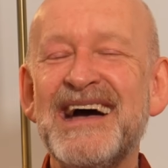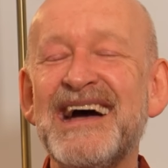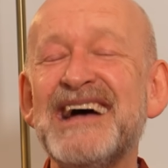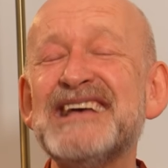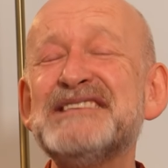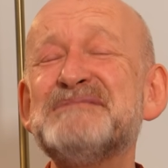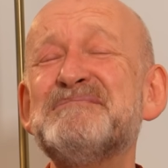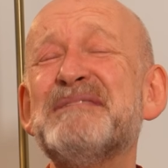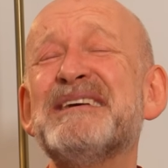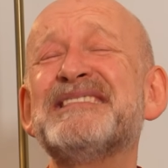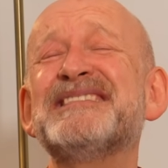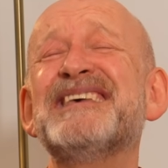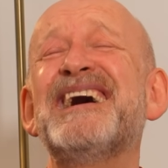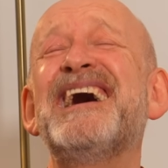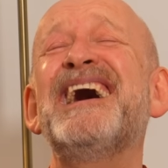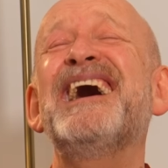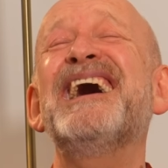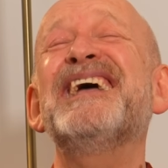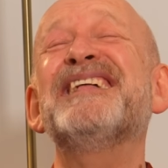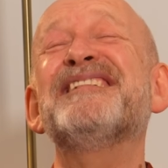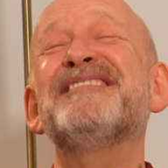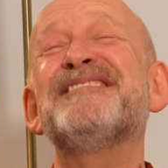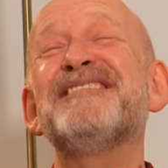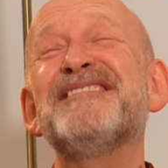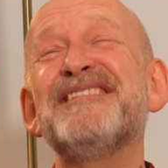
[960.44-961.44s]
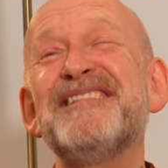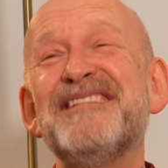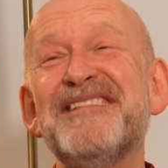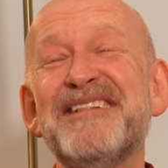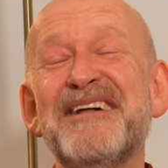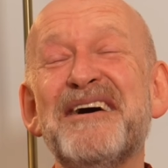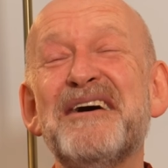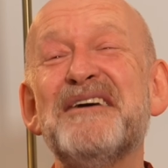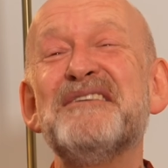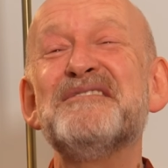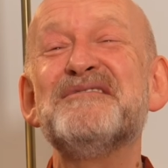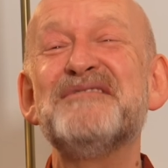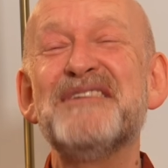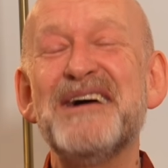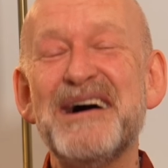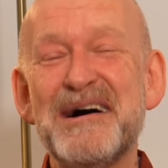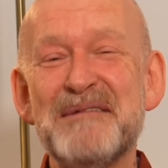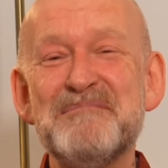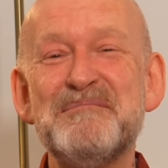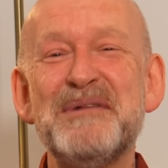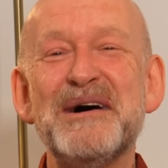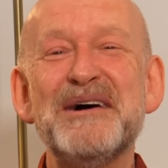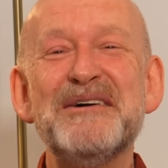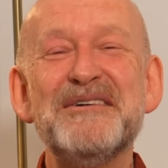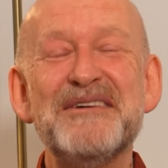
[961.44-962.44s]
aspect that I love
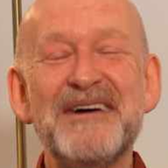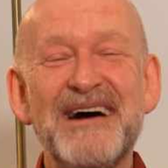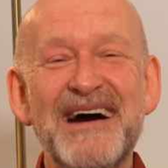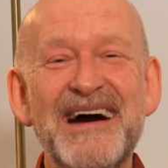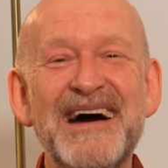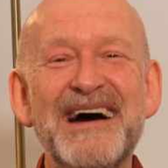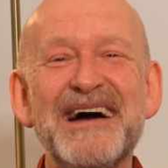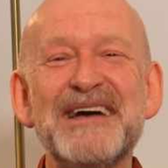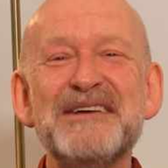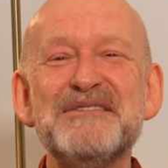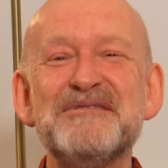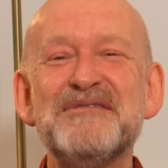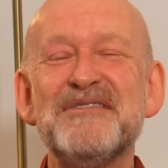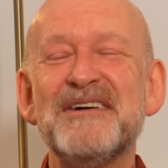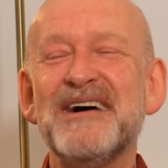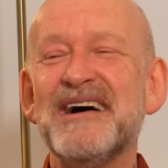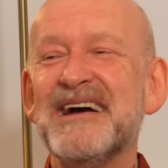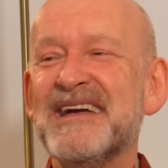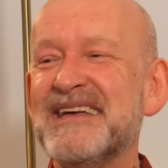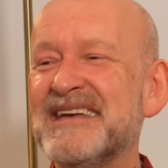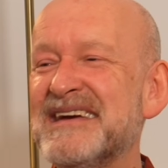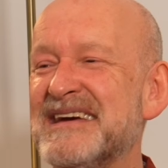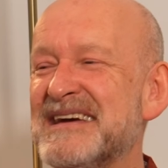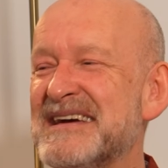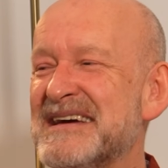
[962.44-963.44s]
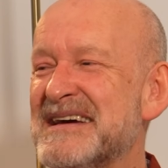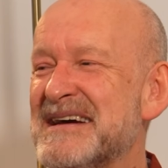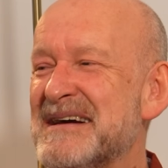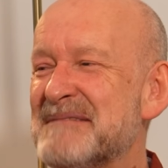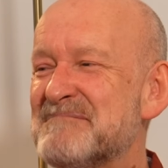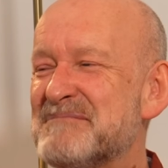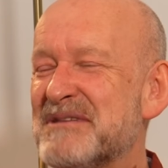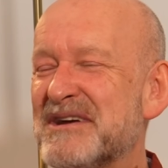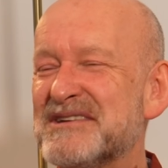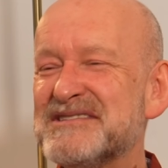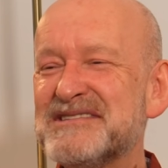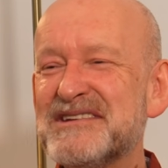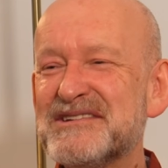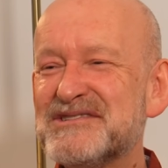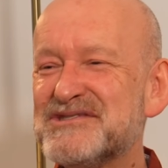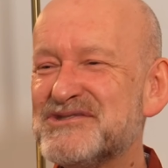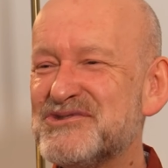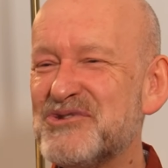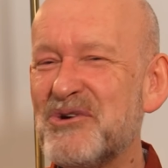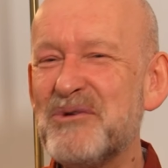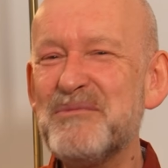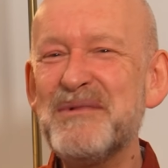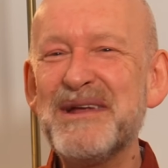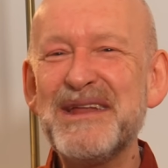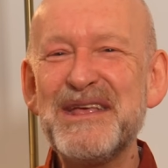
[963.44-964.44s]
about hi-fi because there's
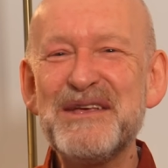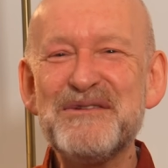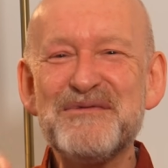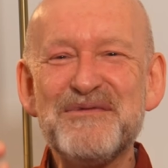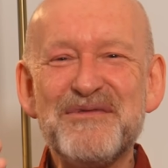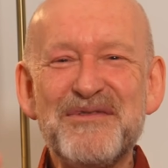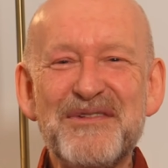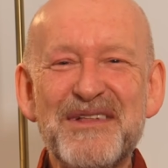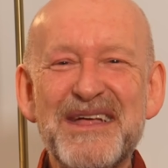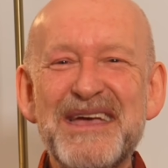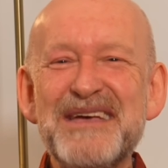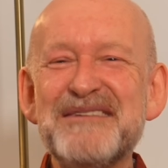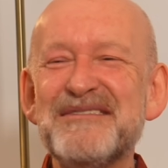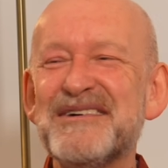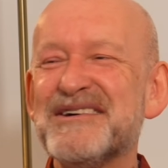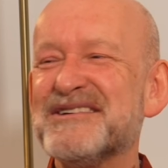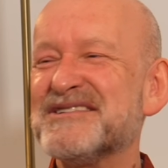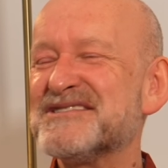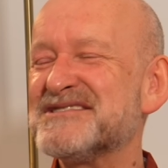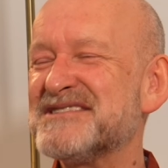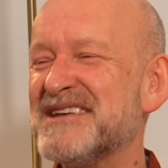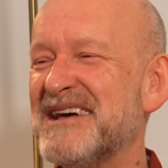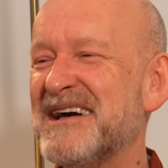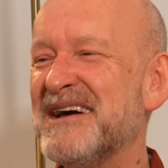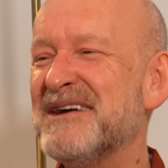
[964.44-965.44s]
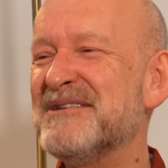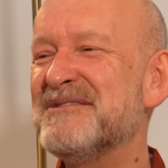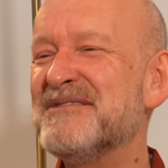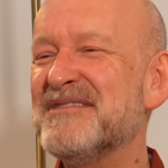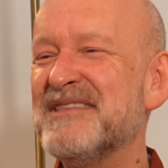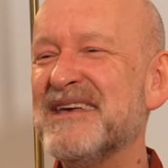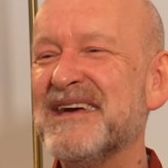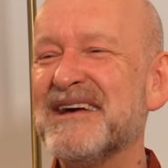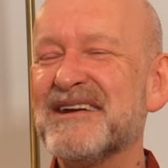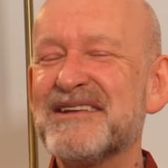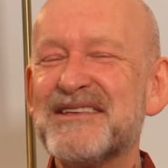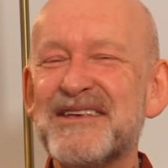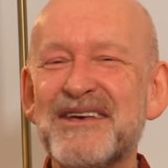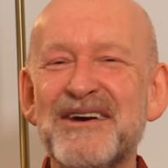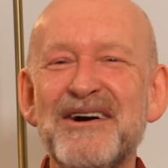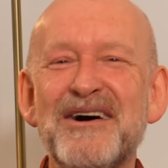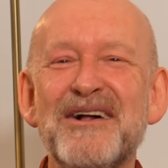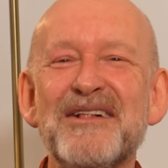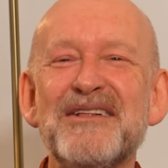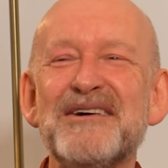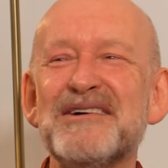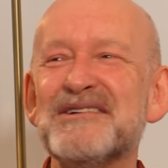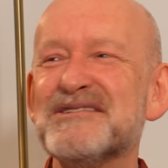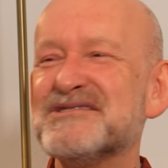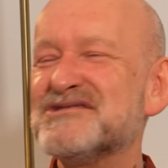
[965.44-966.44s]
so many flavors out there,
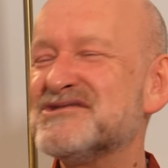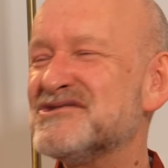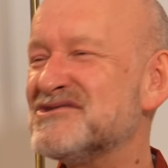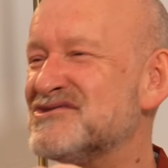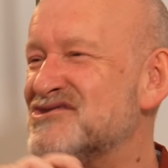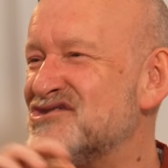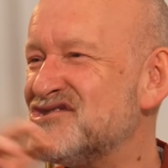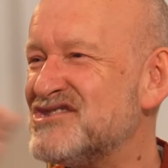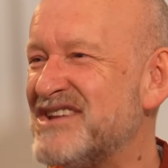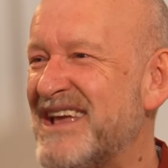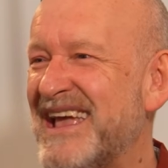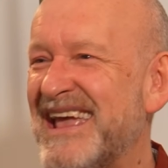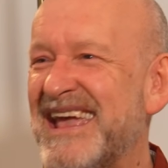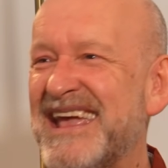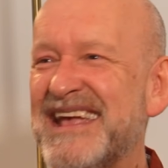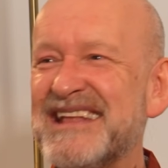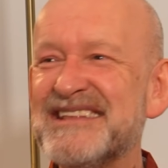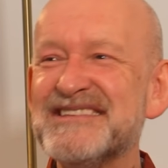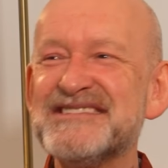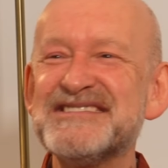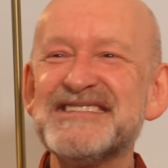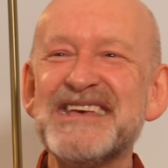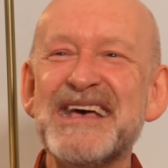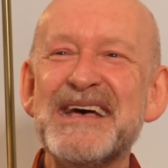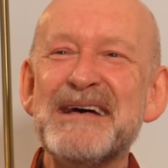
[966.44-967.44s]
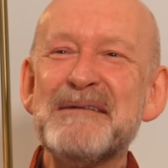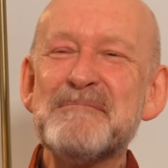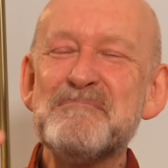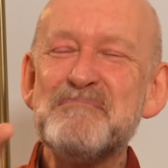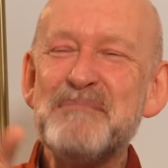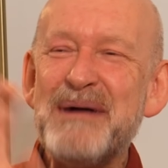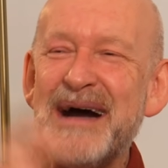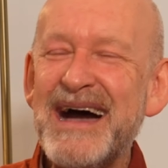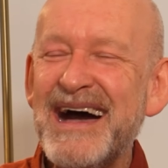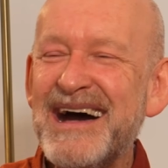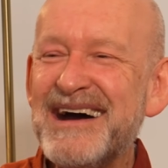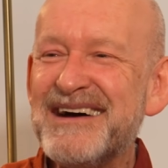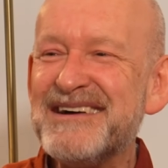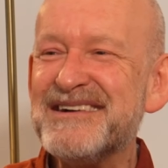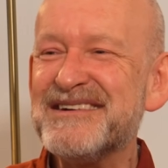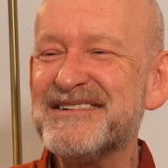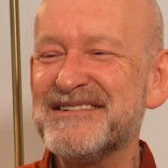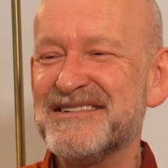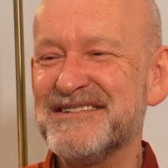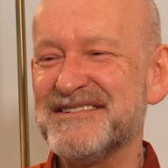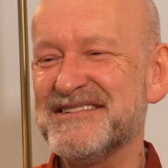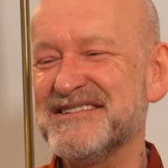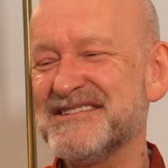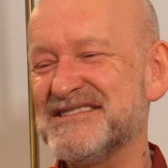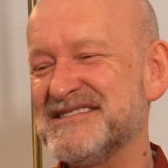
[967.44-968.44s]
colors, shades,
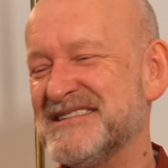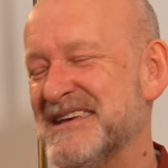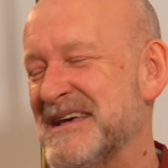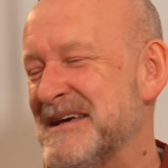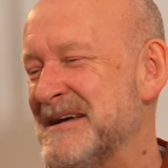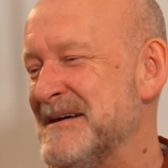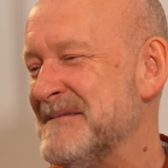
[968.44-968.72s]
patterns,